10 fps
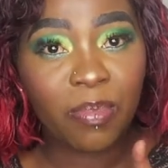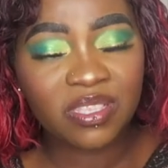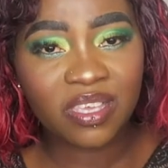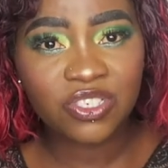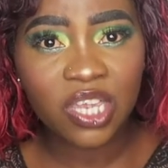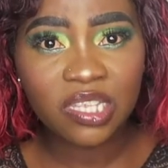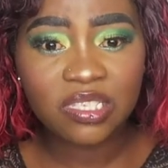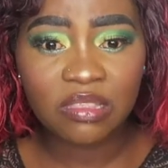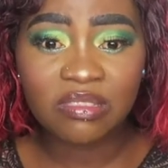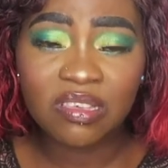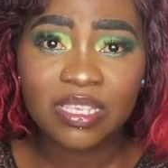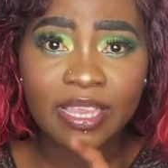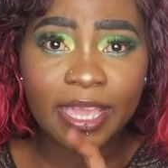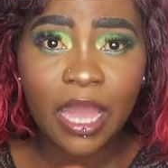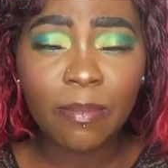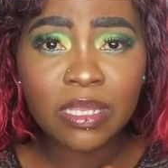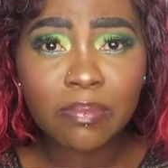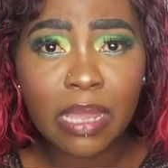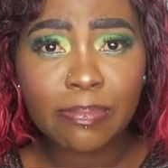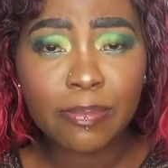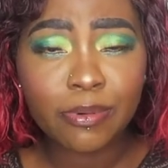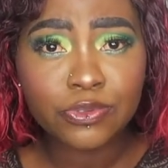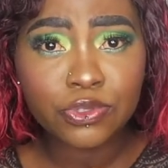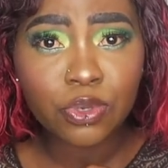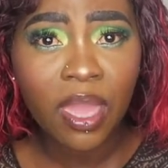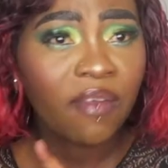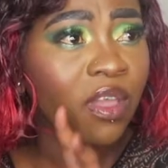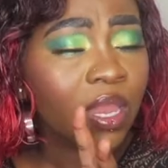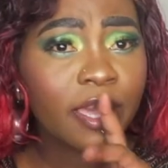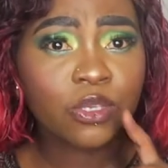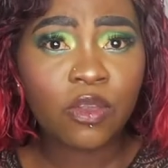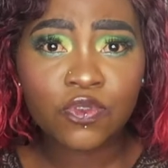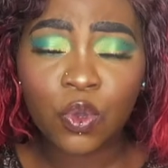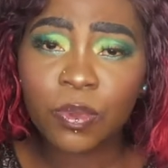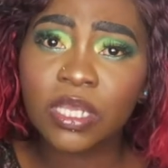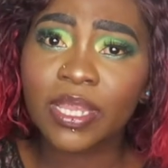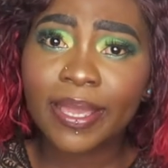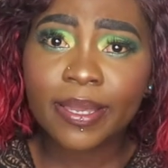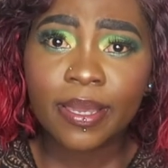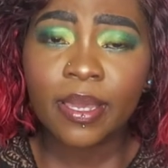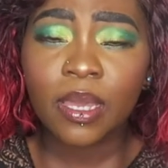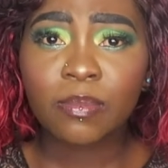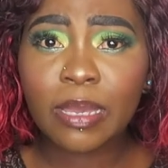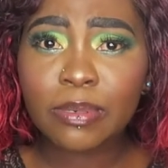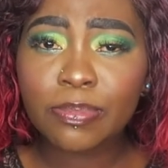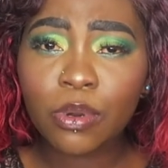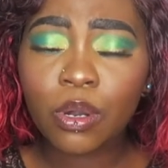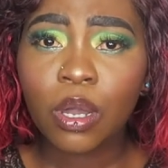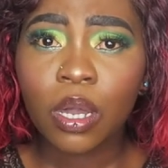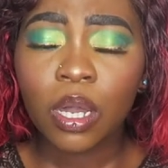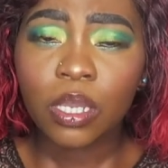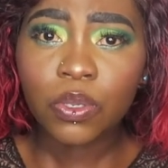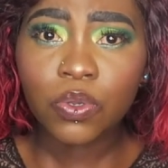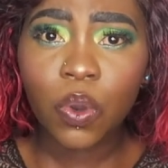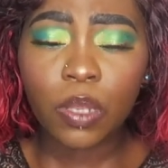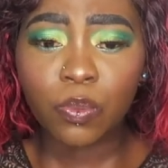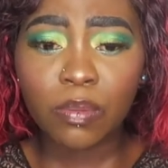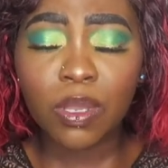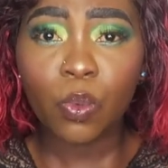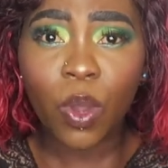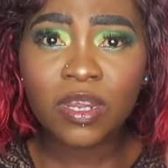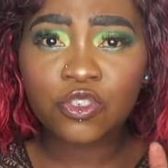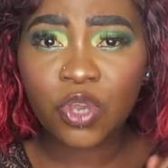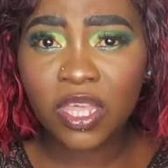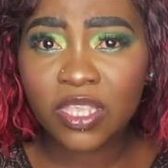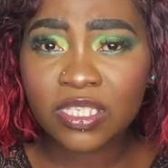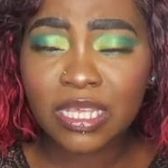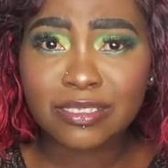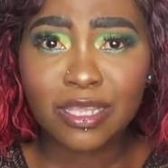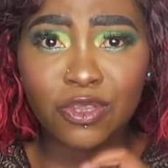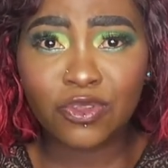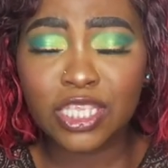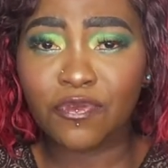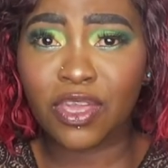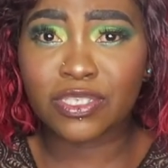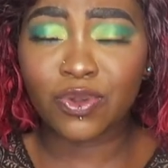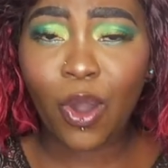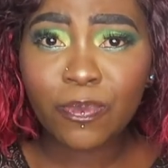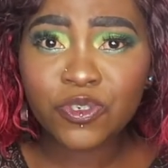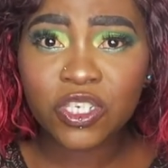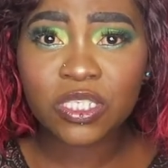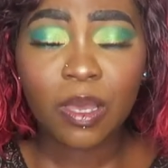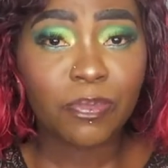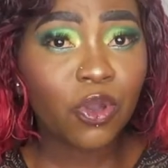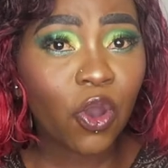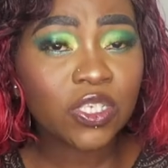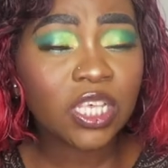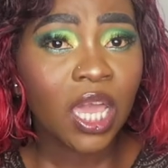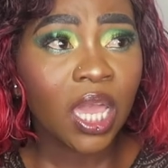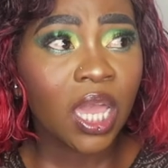better shades than this? Like, how many black people do you have? Like, you have so many, like, black people, you know, and women want to try these things. Now you're not giving us the options, because